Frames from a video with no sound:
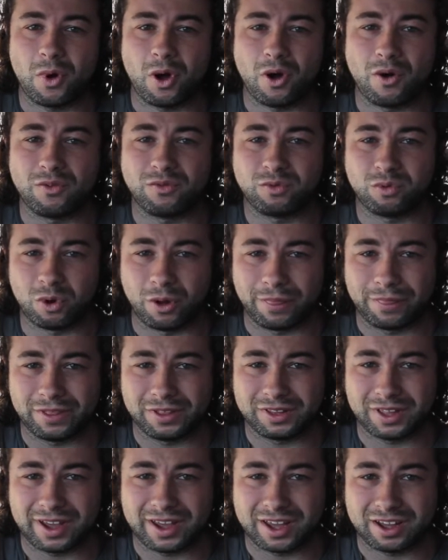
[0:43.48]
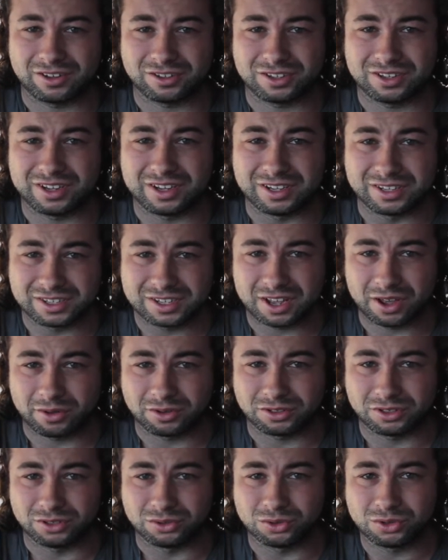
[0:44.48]
of what the layout is
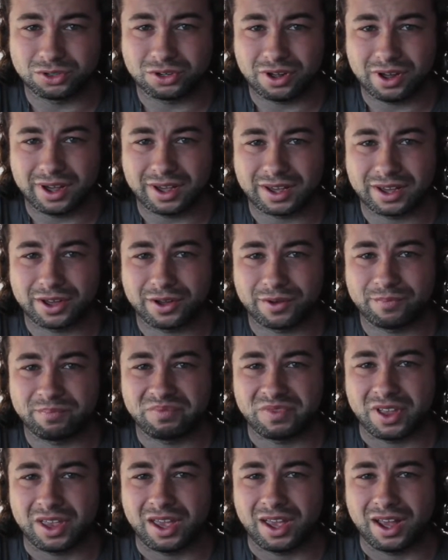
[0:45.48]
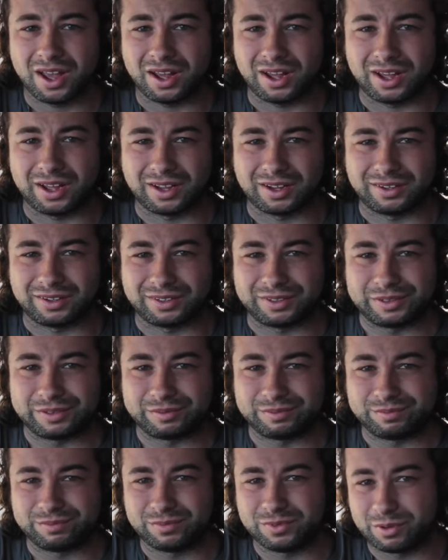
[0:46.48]
going to look like.
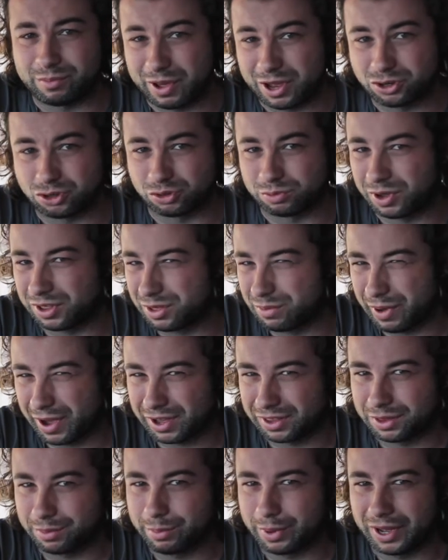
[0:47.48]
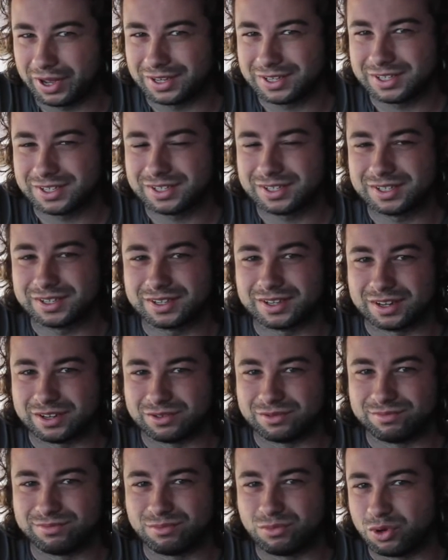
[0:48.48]
The bedroom at the back of the bus, then
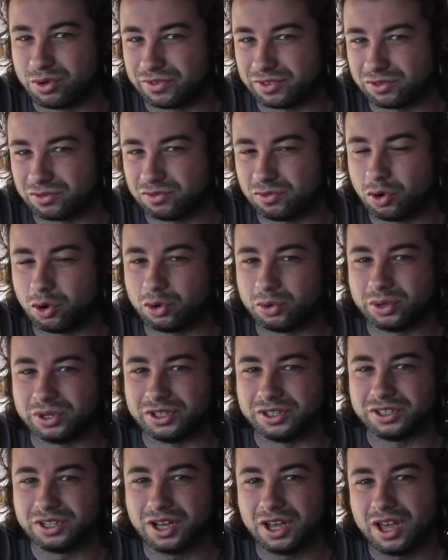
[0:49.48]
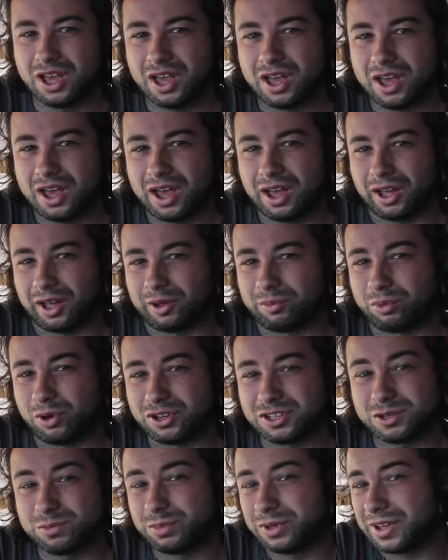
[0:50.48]
moving forward,
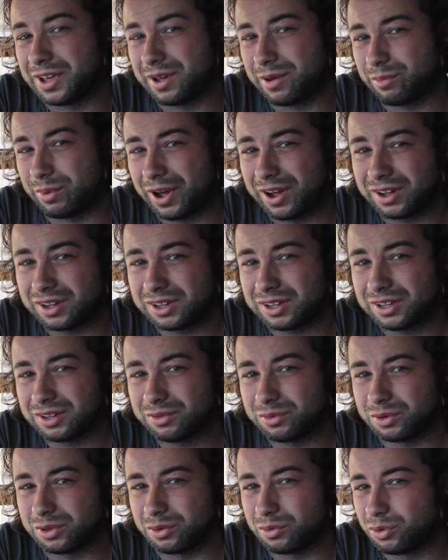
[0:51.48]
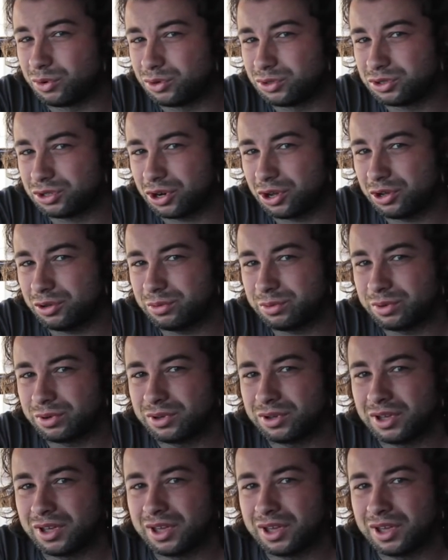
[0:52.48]
possibly a bunk with a wardrobe.